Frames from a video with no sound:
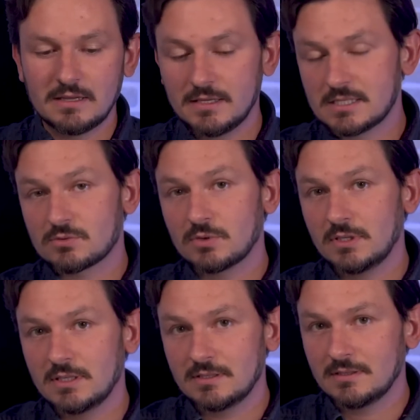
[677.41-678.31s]
This is
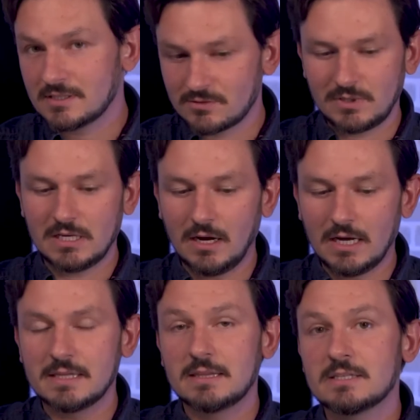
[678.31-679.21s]
really
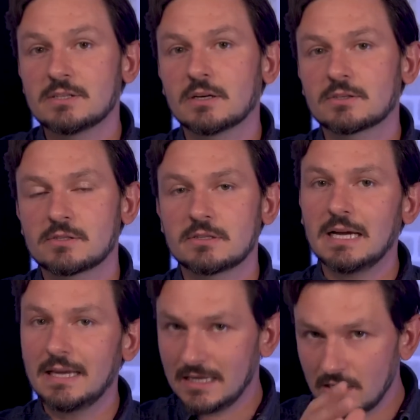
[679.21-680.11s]
odd that these doctors are
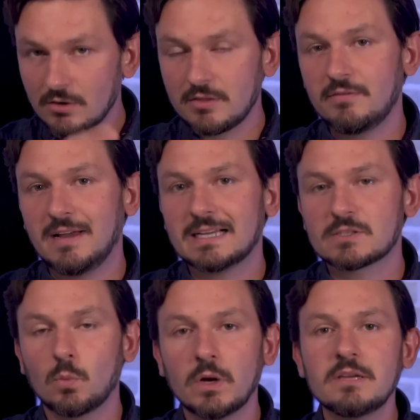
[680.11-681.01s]
dying. Here are the
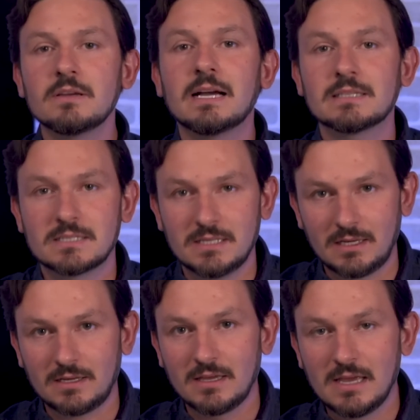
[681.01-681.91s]
facts. What do you guys
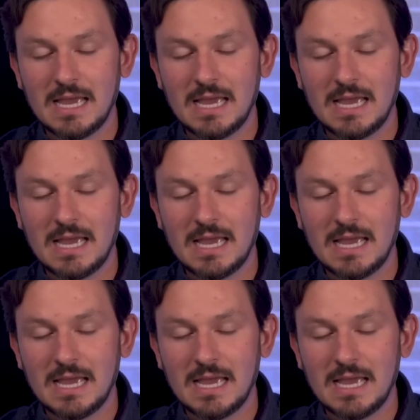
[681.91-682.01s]
think?